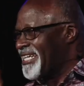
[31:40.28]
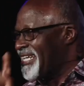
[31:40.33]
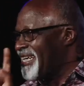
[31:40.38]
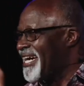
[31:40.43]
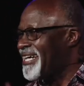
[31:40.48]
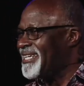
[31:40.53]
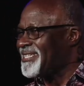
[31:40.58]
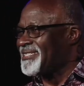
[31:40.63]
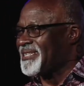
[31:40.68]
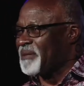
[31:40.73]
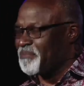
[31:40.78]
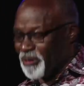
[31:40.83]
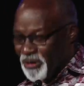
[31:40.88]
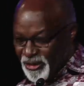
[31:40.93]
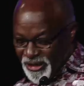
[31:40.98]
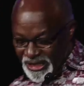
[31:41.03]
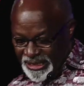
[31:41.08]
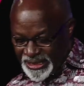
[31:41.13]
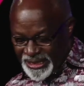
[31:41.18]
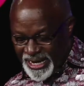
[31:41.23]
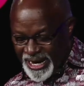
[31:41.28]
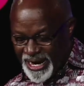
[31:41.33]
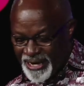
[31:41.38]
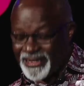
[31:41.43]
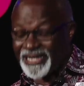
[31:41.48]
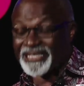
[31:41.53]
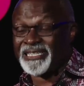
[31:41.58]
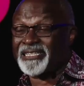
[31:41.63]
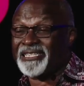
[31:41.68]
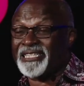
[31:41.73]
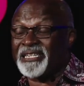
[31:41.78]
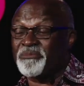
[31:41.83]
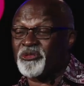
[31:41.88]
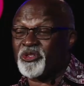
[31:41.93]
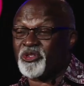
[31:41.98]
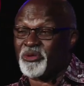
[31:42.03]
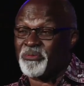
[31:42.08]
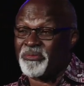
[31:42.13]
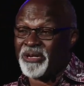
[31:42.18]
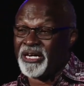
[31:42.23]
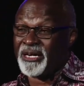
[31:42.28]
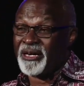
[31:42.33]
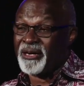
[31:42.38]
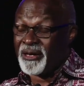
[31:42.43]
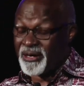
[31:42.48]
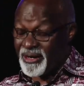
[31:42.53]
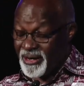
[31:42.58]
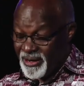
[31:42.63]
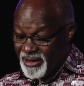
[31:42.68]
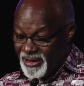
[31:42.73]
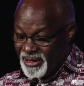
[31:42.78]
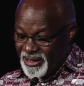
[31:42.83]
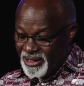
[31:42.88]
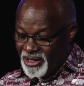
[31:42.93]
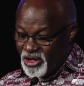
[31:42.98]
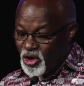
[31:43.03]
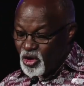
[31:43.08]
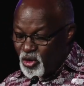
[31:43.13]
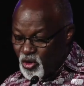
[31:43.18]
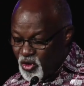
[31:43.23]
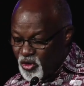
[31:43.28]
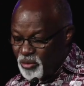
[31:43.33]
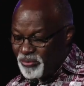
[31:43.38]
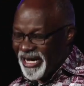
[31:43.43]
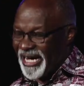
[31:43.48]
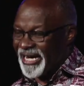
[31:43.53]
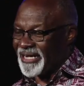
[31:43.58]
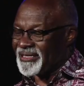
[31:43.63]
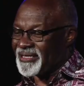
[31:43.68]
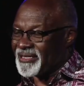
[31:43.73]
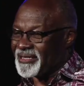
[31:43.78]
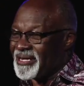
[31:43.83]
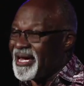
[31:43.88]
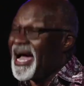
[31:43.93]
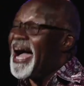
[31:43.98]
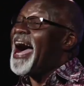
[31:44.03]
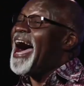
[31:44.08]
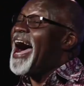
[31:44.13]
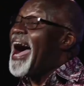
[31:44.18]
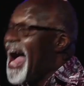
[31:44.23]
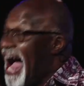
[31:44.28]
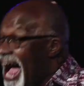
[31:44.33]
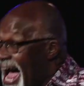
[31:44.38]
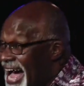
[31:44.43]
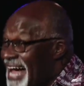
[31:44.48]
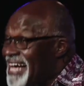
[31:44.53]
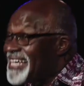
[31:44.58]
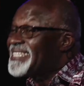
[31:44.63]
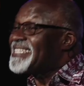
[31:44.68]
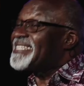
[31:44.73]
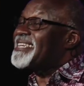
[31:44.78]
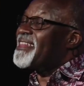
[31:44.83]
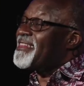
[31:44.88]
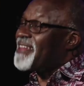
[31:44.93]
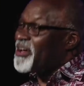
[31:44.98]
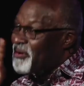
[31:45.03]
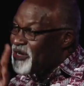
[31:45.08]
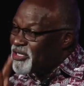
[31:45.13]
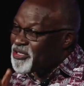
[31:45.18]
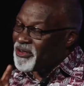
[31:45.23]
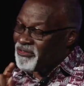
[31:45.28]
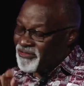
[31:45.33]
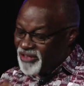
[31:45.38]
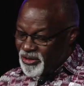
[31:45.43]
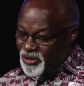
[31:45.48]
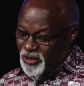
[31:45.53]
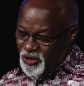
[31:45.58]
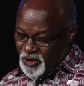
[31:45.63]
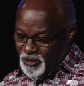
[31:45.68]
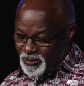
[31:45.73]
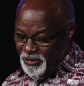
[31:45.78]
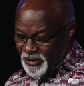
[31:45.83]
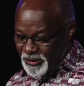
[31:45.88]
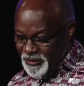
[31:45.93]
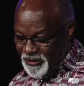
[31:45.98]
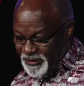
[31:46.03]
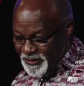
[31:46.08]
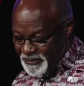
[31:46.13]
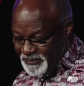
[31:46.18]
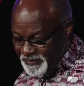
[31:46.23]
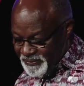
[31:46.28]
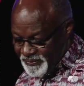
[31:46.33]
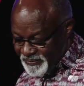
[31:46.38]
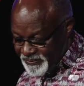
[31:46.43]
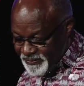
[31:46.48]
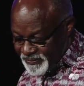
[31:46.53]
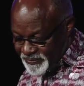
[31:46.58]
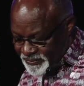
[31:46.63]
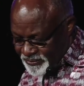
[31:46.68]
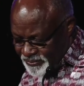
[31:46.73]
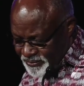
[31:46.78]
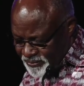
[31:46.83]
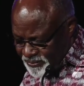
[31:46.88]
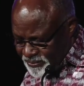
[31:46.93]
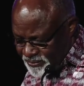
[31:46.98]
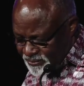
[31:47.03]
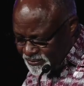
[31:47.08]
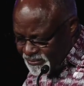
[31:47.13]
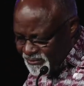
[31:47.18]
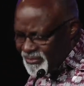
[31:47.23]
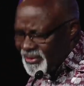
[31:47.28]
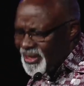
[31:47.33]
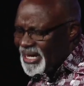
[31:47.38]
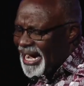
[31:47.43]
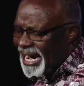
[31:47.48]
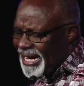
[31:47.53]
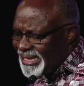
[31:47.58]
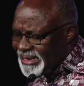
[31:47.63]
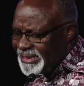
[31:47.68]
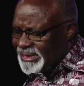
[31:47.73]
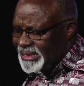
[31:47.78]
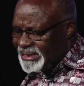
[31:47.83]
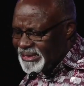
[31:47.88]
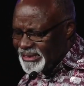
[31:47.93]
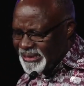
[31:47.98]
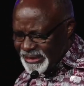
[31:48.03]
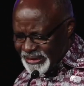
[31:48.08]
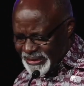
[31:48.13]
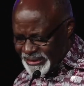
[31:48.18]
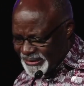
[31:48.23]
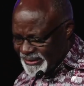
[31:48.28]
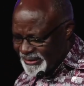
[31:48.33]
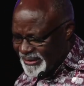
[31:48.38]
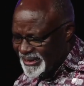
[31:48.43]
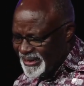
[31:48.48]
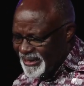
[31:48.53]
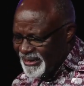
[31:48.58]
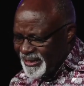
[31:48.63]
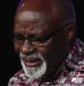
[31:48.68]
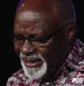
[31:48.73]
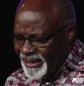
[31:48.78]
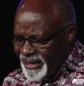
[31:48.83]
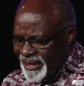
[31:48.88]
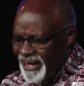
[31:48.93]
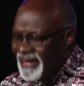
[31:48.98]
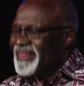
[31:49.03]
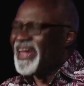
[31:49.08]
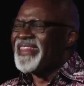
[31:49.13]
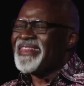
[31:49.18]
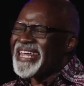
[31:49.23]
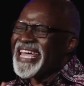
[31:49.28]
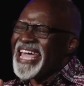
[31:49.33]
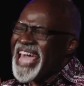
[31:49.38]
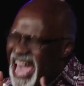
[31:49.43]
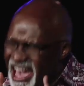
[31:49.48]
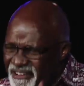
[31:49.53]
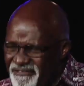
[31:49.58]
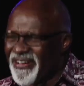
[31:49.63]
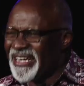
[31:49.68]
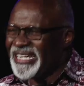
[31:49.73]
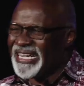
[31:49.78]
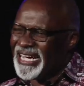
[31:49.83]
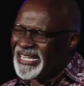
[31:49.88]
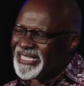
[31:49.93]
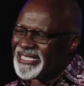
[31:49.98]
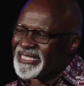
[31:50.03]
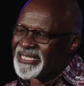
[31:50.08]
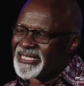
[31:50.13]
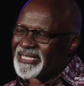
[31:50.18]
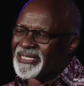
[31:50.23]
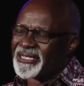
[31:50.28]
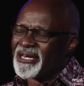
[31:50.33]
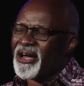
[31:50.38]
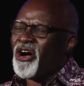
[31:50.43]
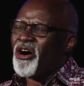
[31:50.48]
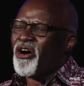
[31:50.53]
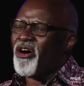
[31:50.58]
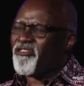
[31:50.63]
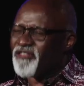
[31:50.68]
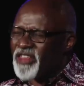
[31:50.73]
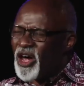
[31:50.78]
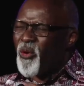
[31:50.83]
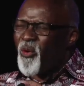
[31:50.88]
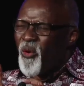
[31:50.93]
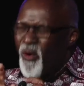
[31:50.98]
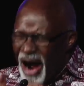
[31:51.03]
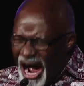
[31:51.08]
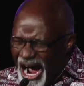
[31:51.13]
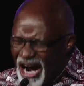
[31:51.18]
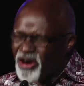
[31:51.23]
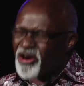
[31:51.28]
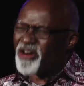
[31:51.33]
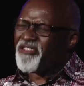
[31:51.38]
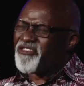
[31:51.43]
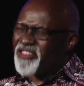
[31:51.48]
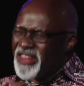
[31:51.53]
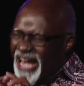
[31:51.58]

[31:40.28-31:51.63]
Here is the point that it seems to me Luke makes, as the rest of the Gospels. And it is this, that the evidence of the work of